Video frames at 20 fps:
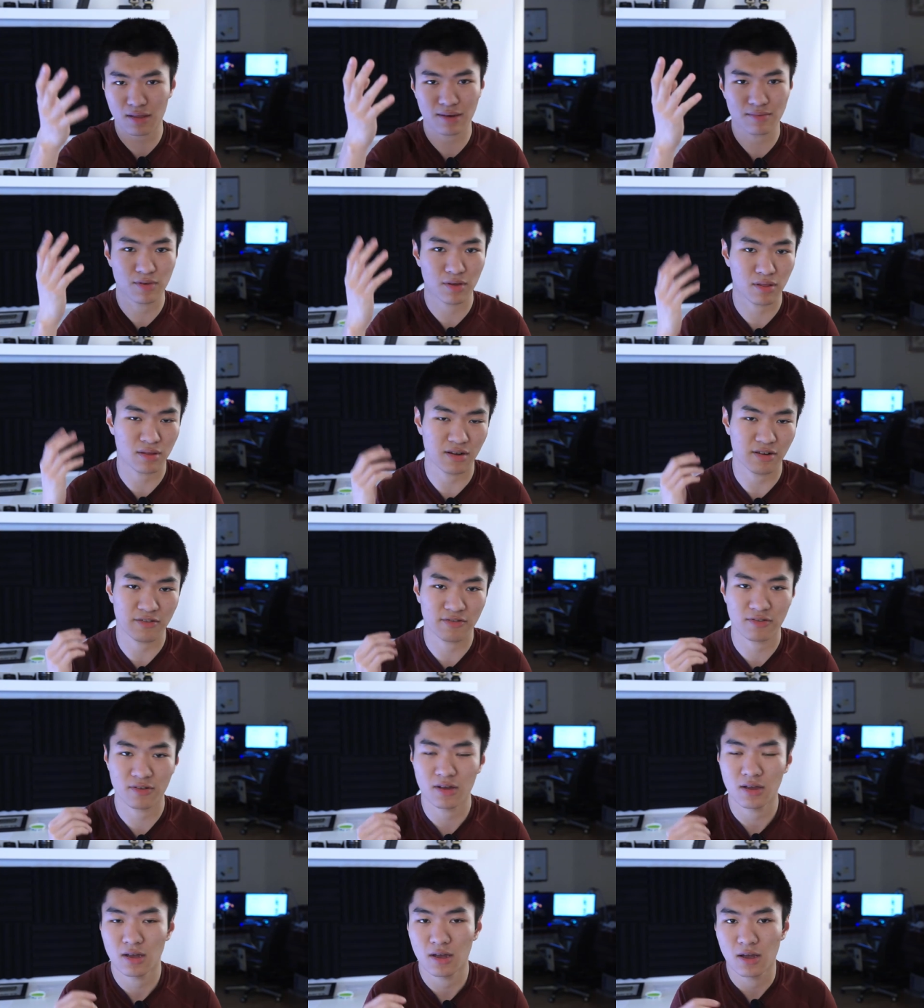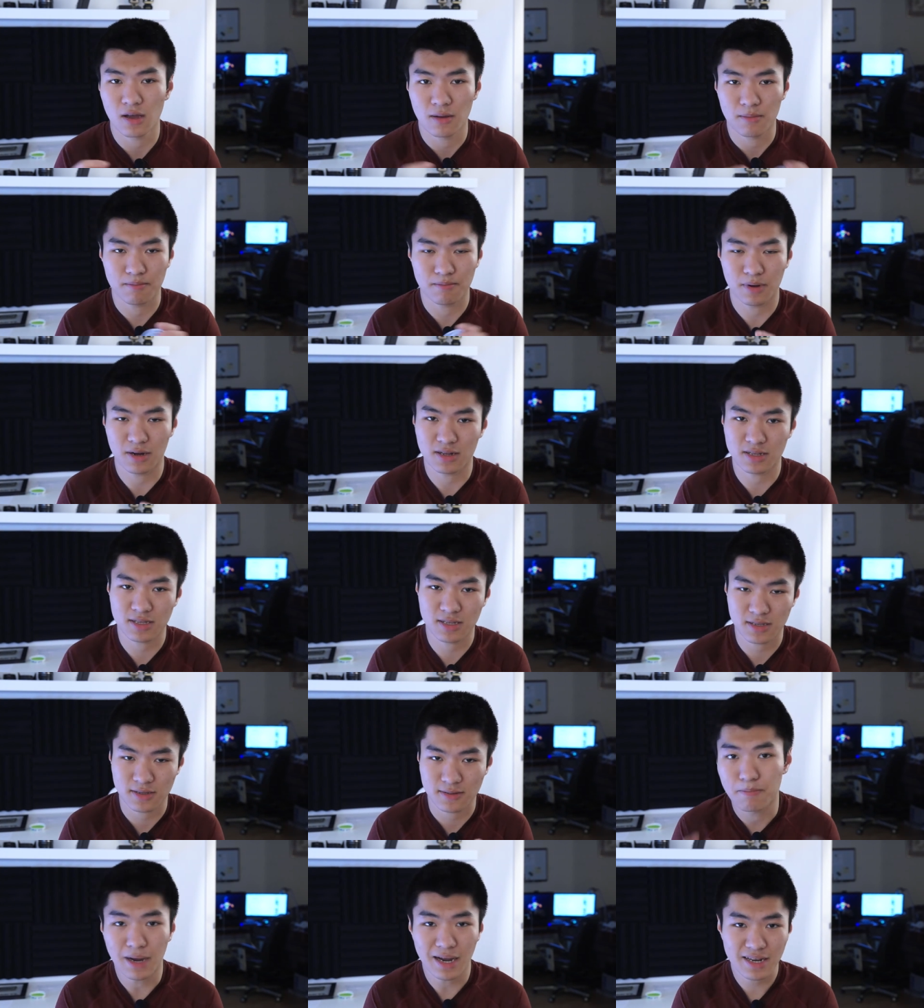up yourself, but
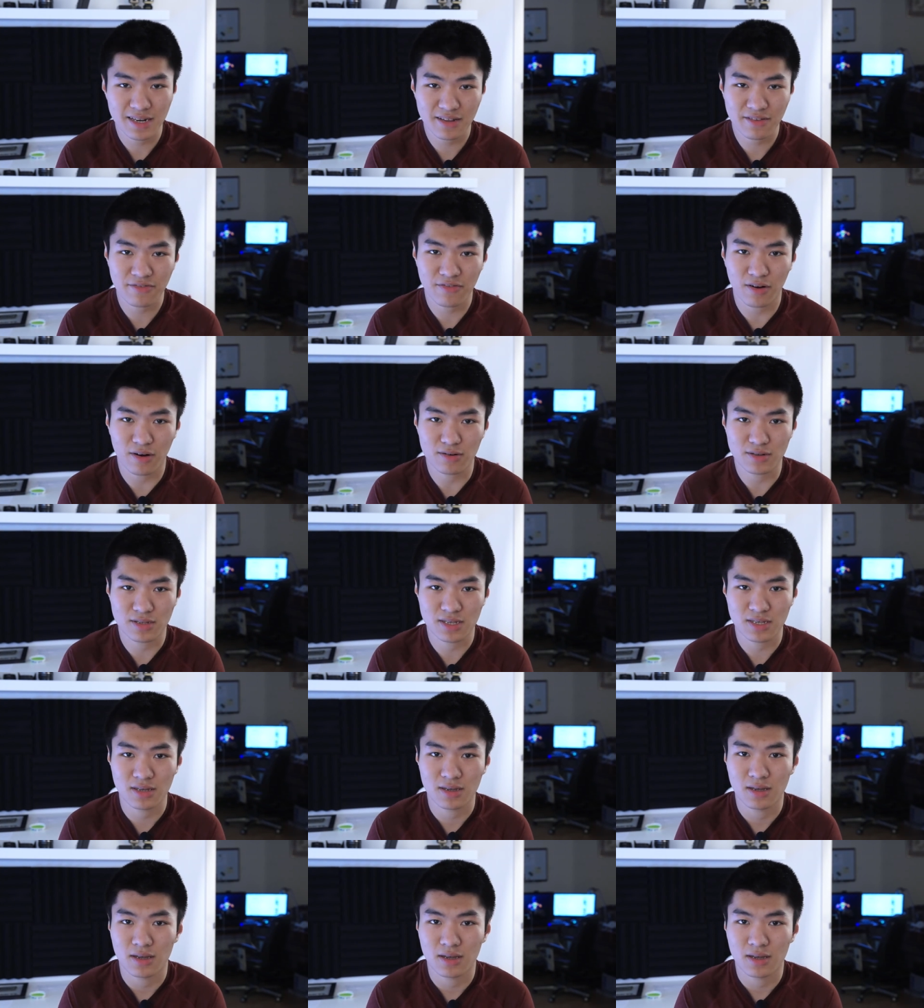by default